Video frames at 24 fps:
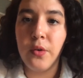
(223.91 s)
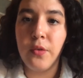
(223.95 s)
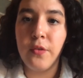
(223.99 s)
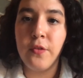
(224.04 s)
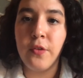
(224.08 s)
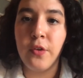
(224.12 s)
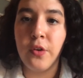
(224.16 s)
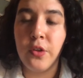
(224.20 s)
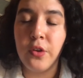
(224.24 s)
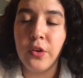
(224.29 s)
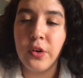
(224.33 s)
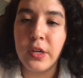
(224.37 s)

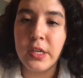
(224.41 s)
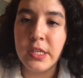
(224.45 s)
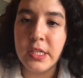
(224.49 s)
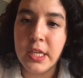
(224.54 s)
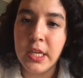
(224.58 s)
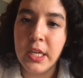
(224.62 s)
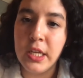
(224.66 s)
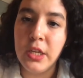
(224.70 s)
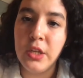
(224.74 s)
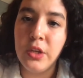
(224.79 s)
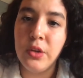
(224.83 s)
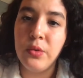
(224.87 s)
further
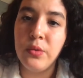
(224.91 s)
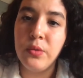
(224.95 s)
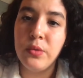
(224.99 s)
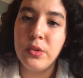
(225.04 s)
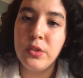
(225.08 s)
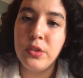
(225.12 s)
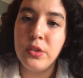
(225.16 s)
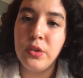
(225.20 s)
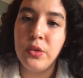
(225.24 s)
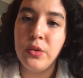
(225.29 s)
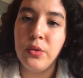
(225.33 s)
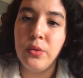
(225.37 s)
continue
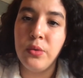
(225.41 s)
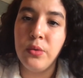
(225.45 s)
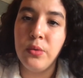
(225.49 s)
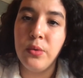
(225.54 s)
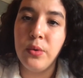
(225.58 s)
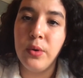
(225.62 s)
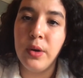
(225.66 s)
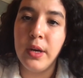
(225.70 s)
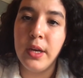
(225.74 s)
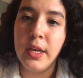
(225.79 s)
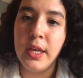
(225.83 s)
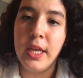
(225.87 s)

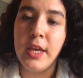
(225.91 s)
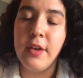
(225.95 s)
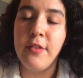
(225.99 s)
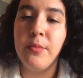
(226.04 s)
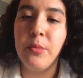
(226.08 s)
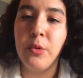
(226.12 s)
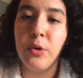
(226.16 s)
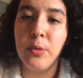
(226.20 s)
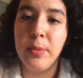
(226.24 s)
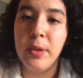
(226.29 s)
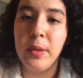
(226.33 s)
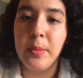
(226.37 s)
to give
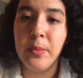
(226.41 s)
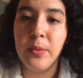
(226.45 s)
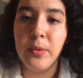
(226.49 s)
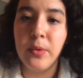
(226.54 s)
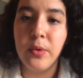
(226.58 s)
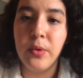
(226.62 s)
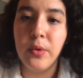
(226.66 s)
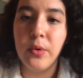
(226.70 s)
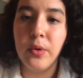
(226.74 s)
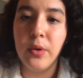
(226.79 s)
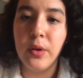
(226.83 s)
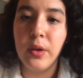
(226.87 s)
more
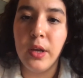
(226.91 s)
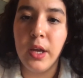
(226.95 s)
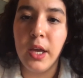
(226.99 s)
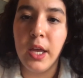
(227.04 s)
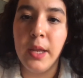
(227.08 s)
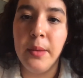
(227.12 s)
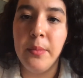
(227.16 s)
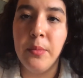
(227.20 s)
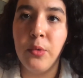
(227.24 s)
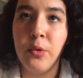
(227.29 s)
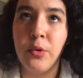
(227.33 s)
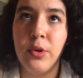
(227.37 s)
people
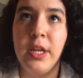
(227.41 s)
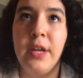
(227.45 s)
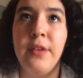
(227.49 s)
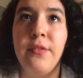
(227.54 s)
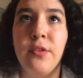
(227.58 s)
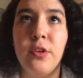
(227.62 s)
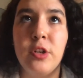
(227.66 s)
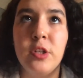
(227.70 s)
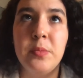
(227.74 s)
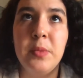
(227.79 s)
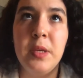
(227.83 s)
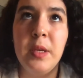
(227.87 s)
and more
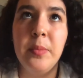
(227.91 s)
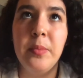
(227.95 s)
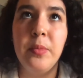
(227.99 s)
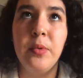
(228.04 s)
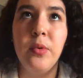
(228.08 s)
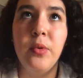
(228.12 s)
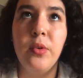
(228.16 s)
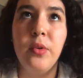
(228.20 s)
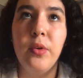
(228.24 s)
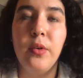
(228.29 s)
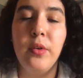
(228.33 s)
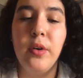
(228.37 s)
diverse
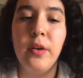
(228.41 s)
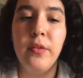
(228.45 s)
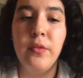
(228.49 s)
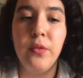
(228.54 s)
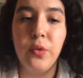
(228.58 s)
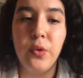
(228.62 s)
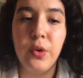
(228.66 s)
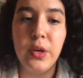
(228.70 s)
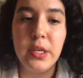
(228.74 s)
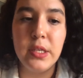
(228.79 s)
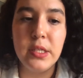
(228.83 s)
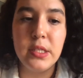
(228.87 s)
people a
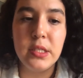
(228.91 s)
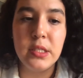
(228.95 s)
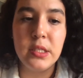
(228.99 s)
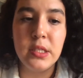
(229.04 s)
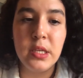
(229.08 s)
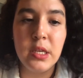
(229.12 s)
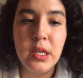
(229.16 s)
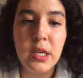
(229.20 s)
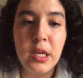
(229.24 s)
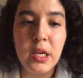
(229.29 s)
voice.